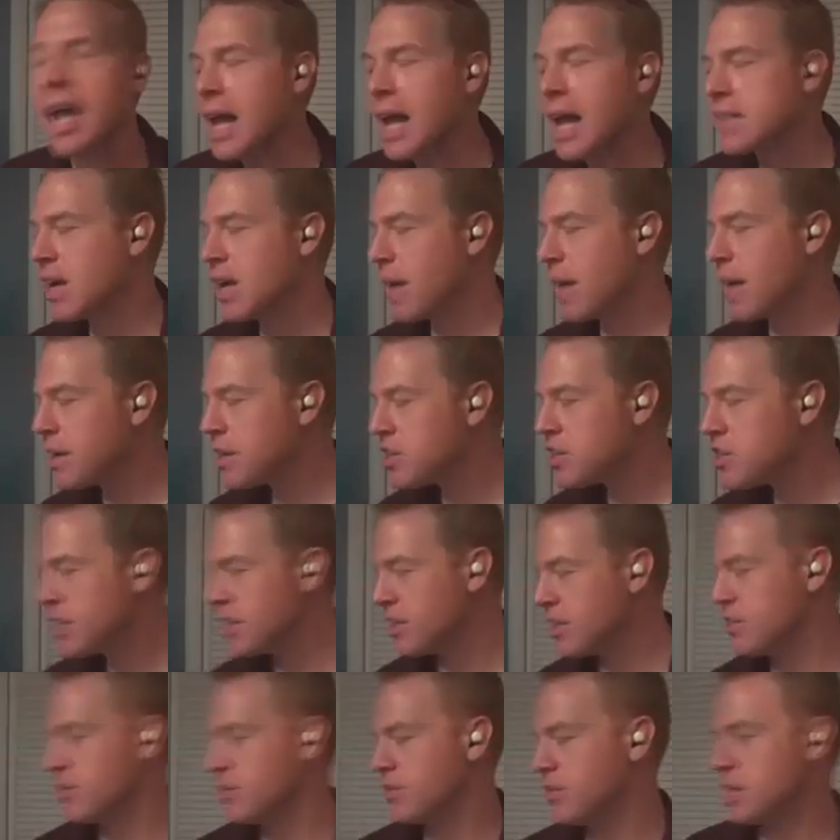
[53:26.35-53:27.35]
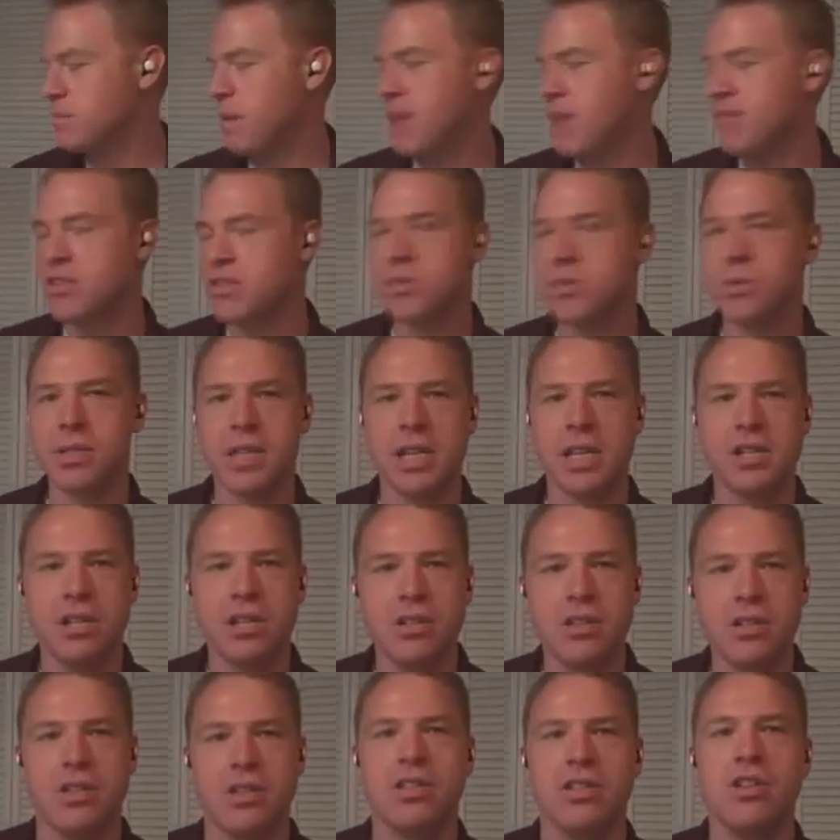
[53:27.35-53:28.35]
And so I'm actually going to do this by visualization.
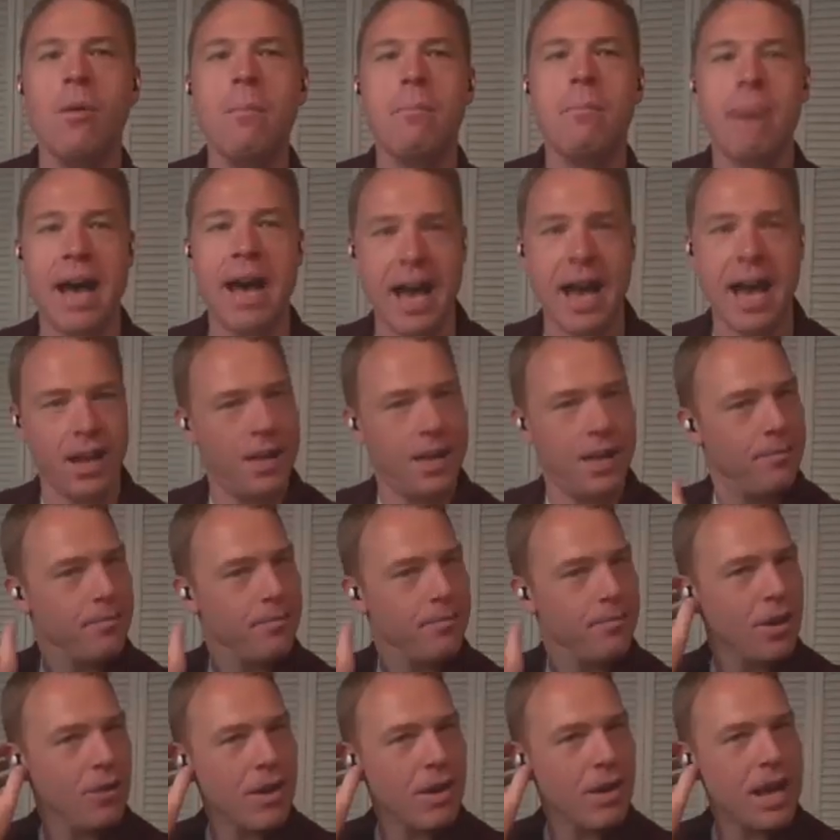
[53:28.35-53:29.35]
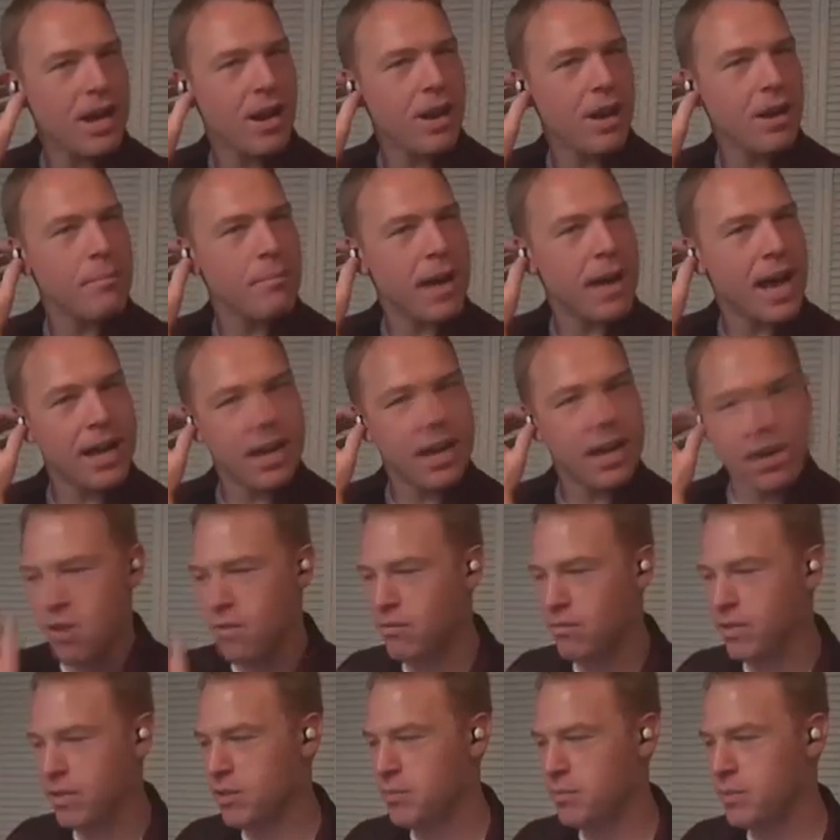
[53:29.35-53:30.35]
So let's go back right on back.
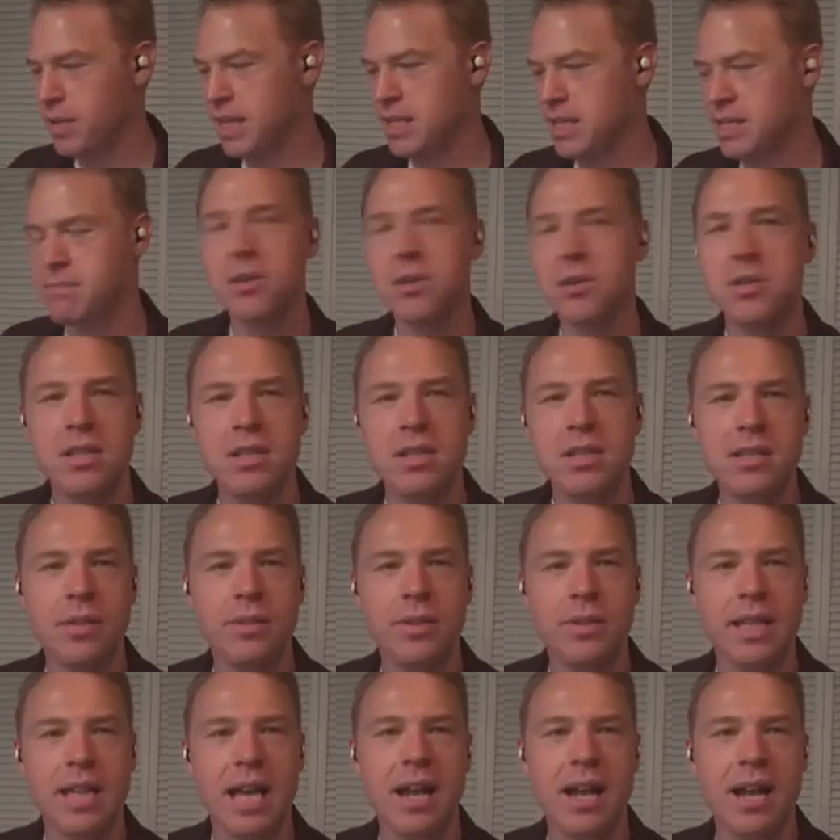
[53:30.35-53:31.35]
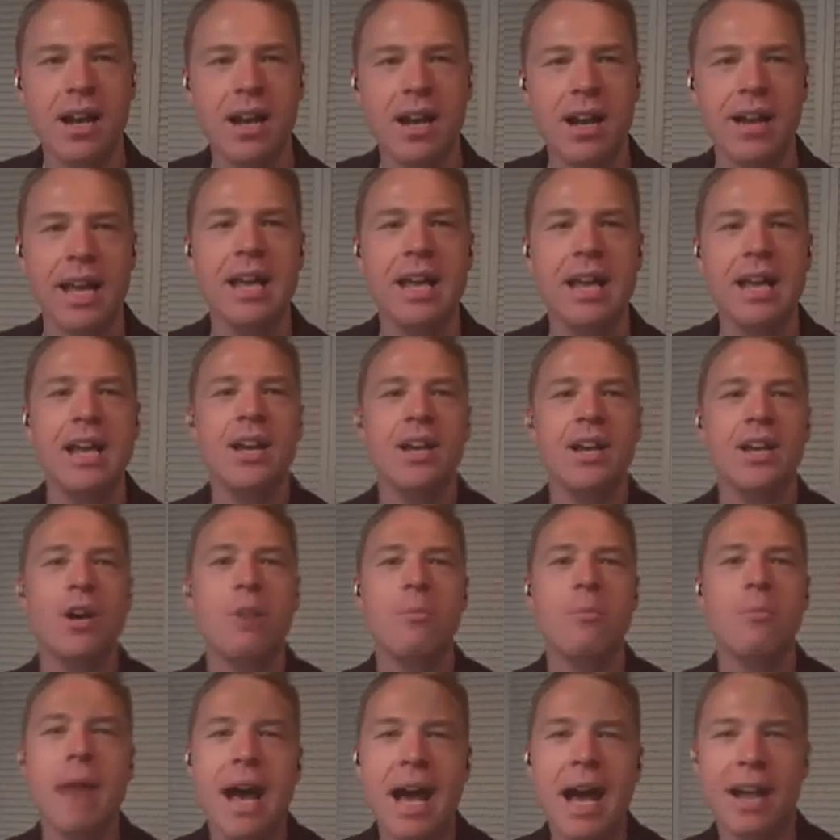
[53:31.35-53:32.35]
Hopefully nobody gets motion sick with that. All right, go
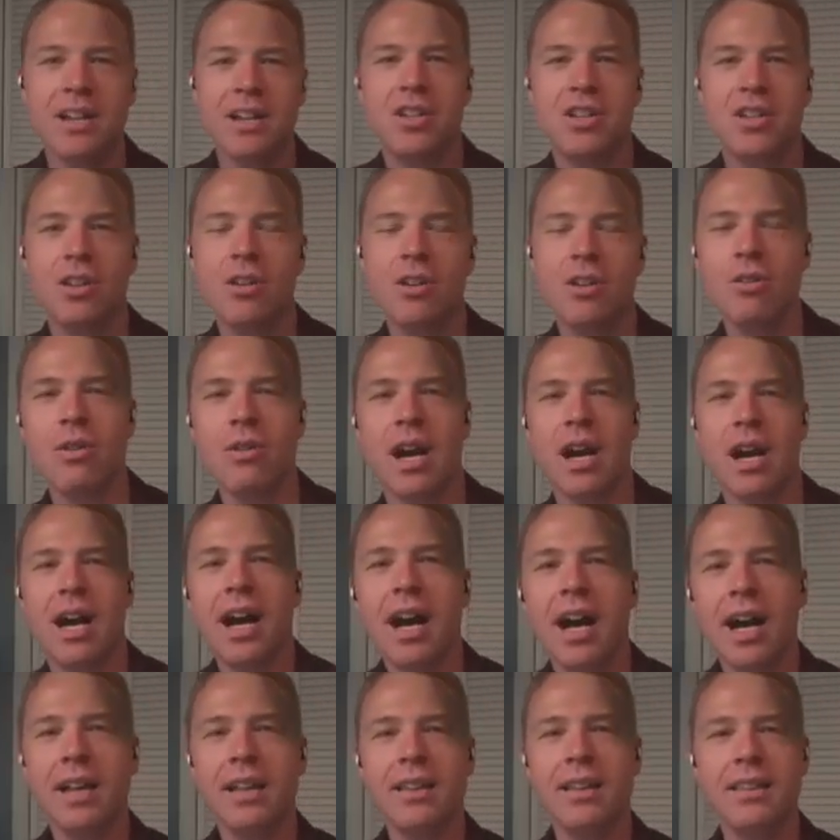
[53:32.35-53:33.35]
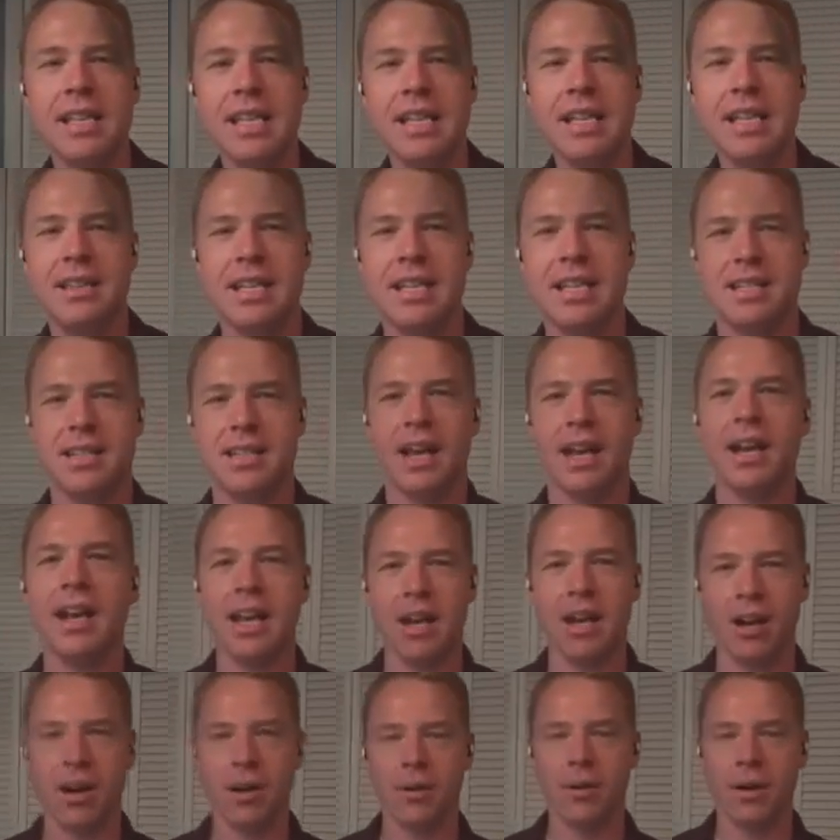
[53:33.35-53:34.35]
back to uh, the this thing
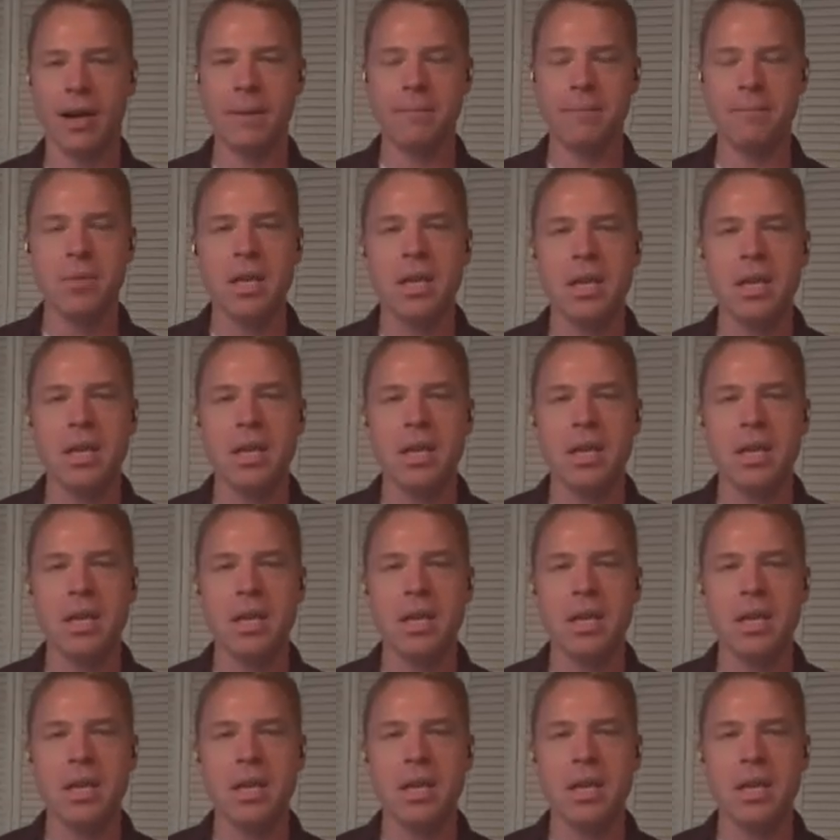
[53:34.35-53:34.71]
here, right?